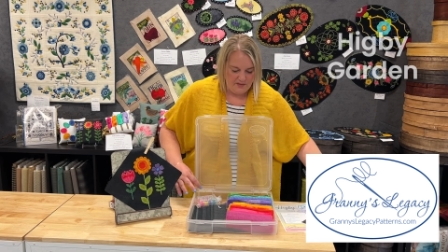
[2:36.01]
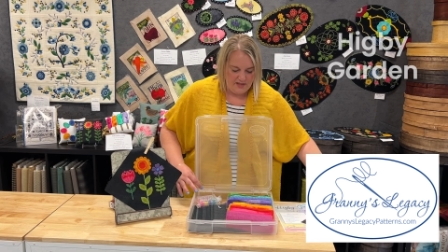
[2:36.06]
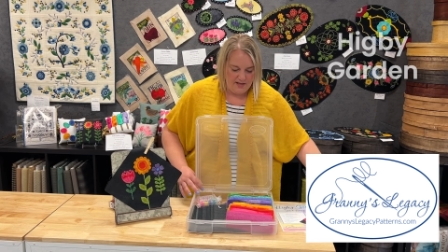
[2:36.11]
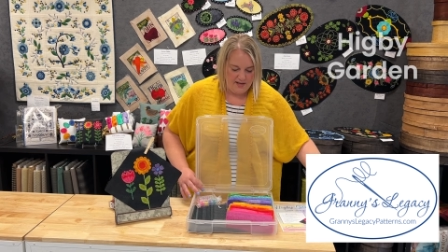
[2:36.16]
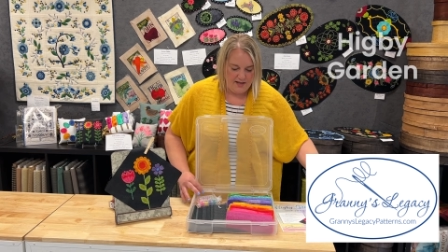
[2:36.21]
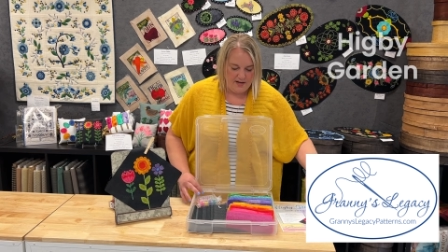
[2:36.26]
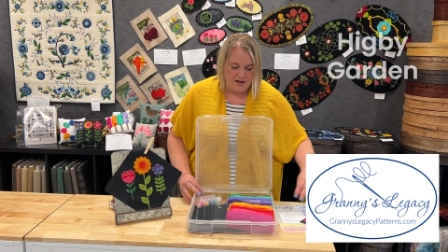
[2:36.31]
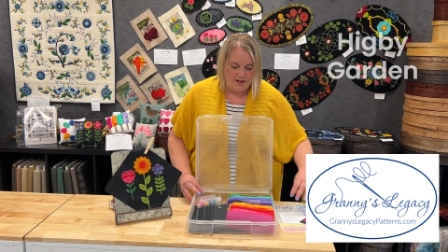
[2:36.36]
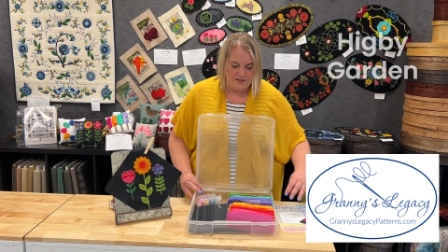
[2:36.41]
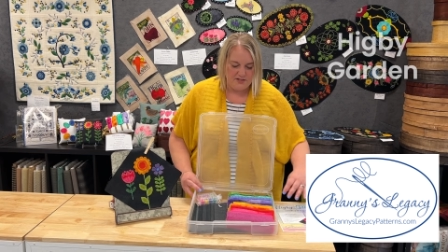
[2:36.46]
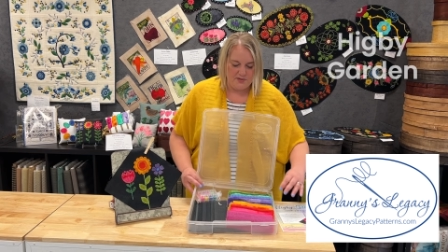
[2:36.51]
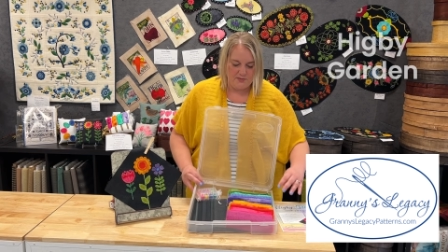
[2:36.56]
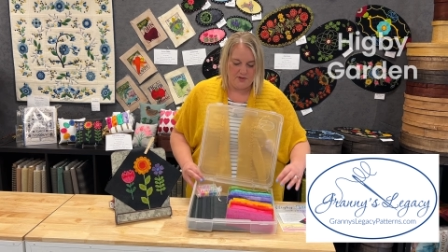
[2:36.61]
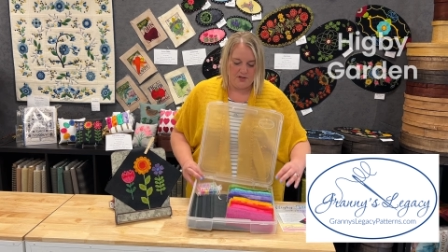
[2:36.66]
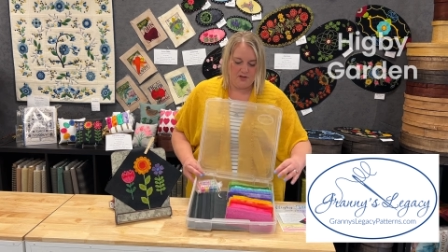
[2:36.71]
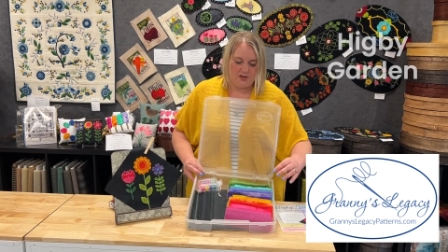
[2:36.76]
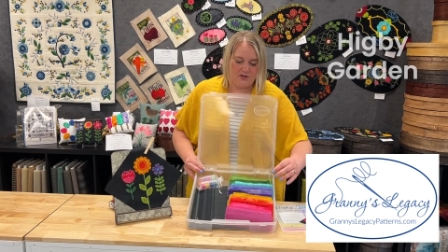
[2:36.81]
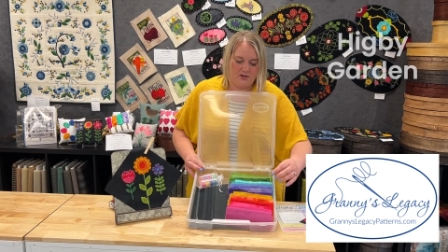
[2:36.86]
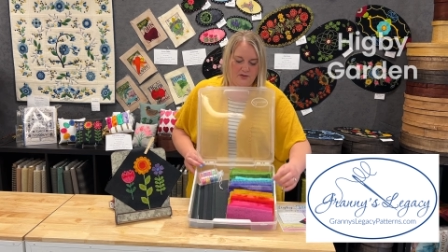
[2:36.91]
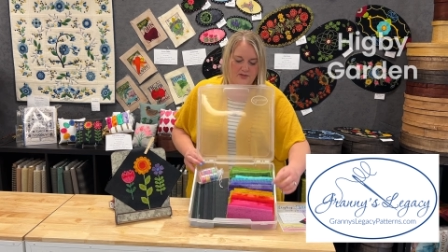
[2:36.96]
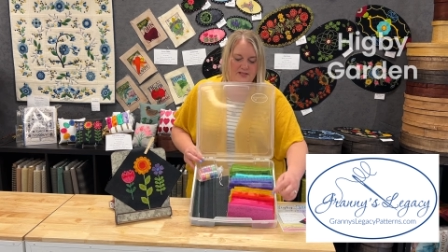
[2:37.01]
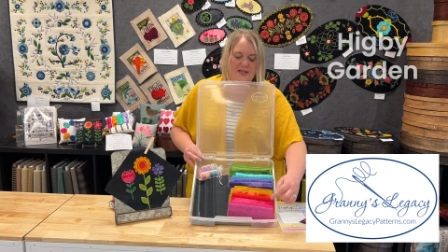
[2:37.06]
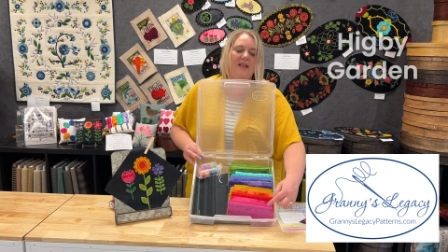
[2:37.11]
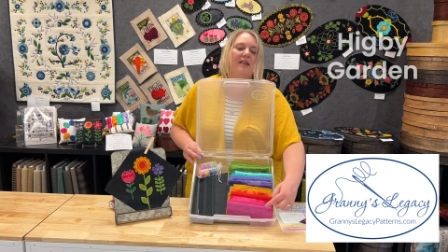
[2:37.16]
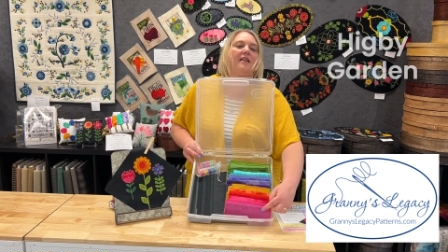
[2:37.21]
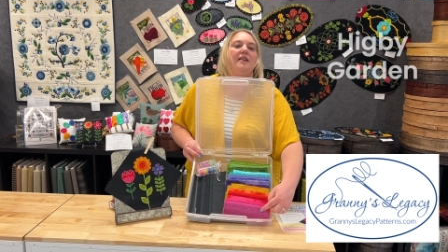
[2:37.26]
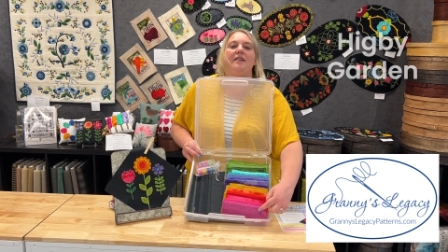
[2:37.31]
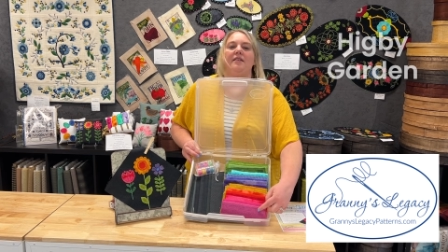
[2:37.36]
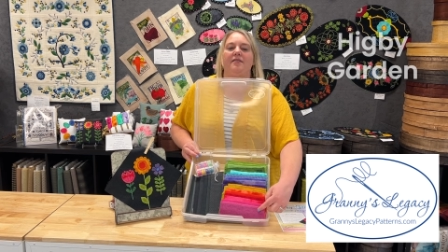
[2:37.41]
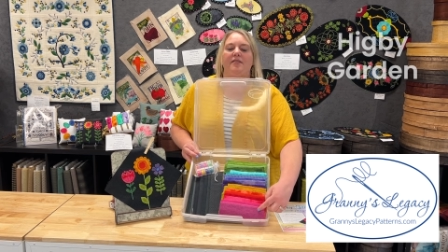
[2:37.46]
It also includes
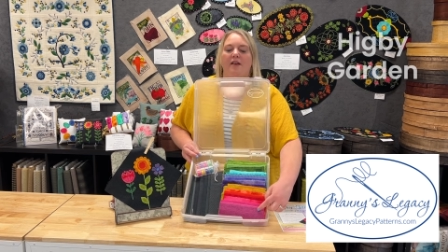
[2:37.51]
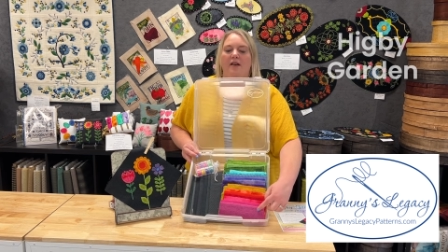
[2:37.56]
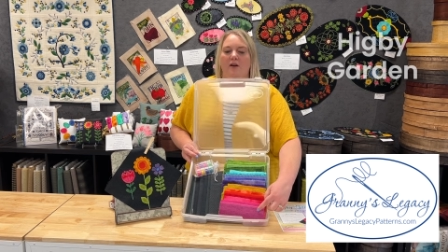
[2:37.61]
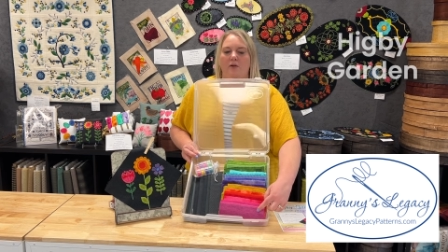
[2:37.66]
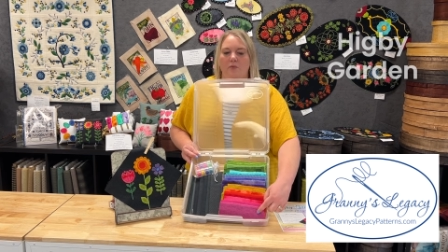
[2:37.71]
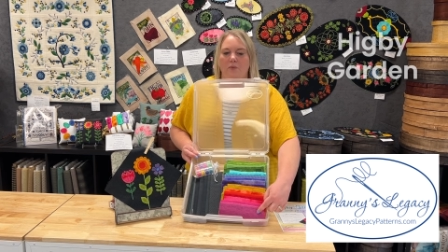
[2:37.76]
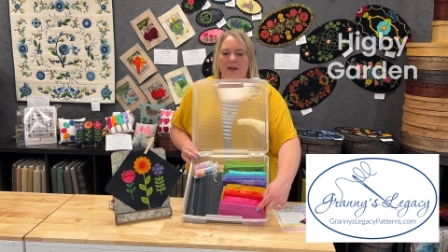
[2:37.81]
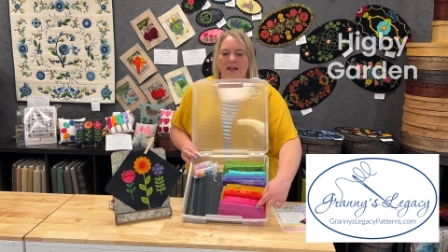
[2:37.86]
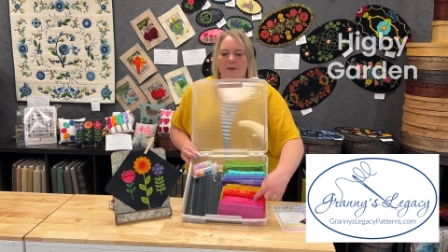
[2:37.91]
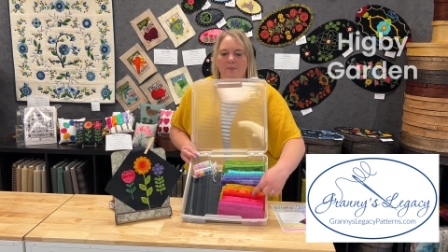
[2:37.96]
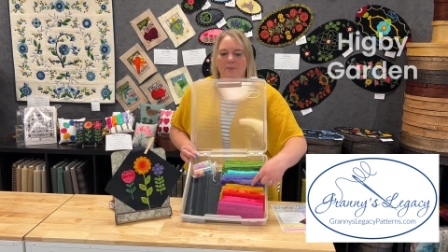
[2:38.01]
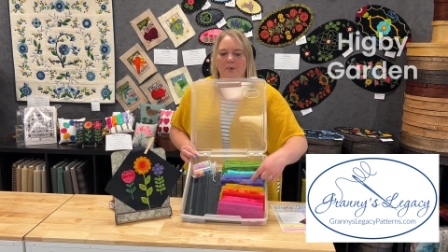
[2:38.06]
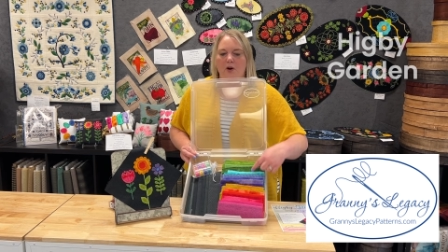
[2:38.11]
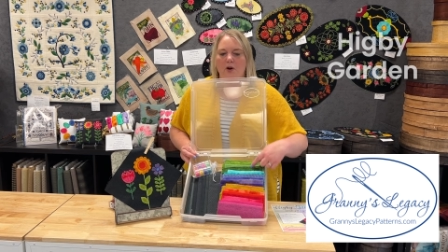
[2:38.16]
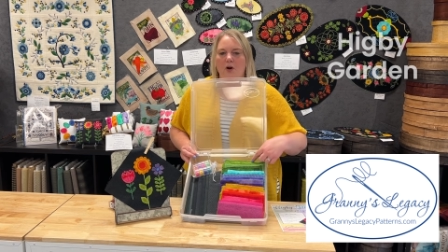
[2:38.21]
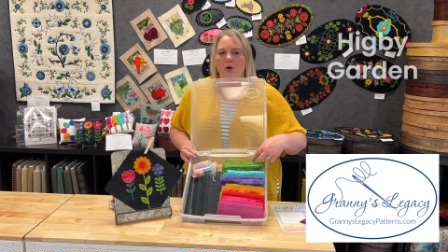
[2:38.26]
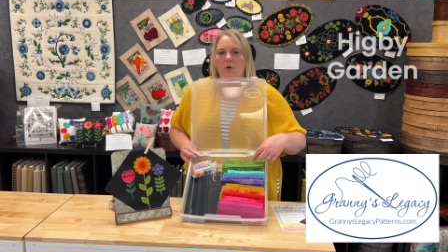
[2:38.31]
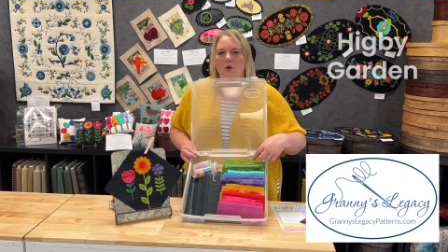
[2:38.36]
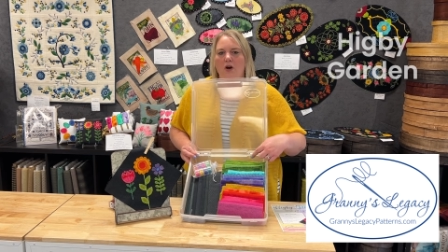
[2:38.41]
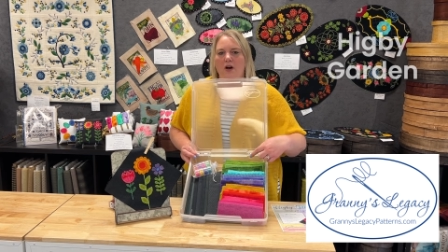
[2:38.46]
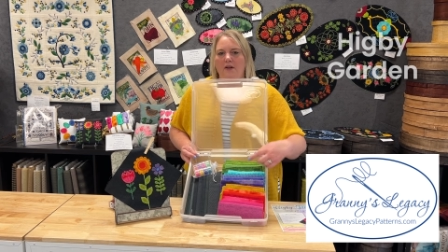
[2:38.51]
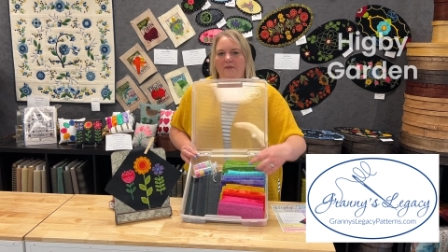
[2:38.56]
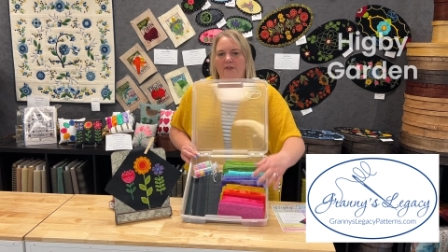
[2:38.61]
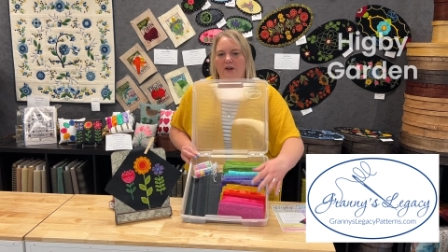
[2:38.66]
the rainbow of